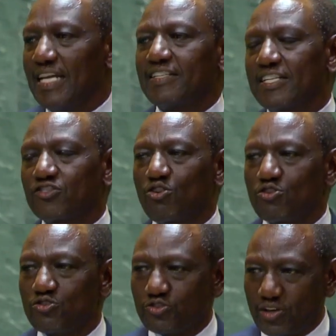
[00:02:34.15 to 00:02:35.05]
It is
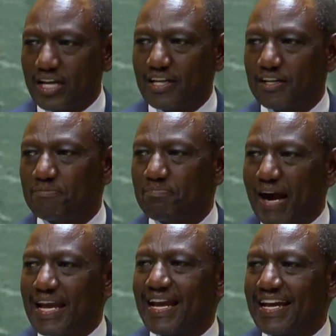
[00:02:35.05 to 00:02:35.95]
constrained
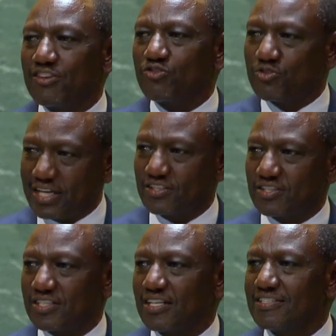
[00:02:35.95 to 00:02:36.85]
by
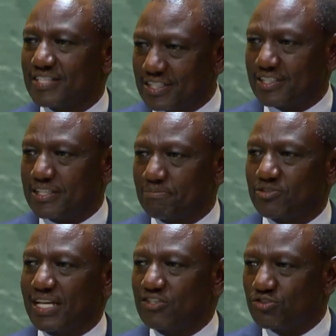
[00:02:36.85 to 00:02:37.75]
entrenched
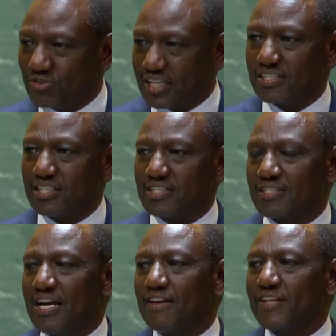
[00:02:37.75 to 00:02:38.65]
systems and
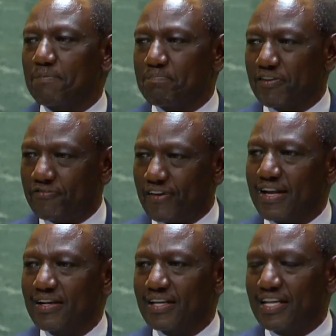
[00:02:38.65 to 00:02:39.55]
structures that
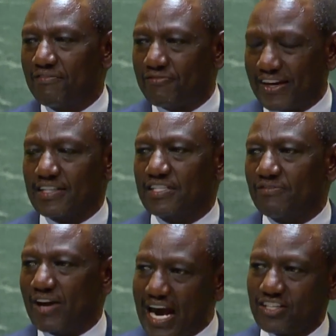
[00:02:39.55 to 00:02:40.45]
prevent
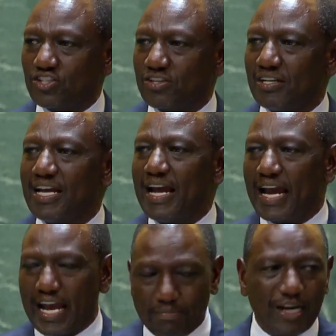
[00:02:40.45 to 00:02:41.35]
effective action
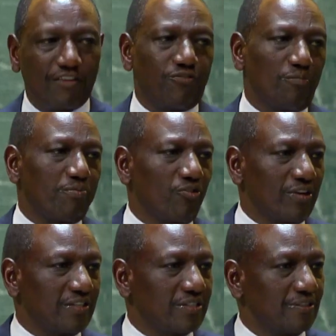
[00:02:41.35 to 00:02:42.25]
and meaningful
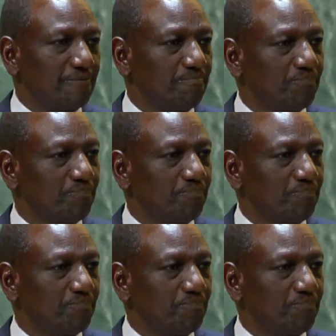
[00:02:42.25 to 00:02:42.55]
progress.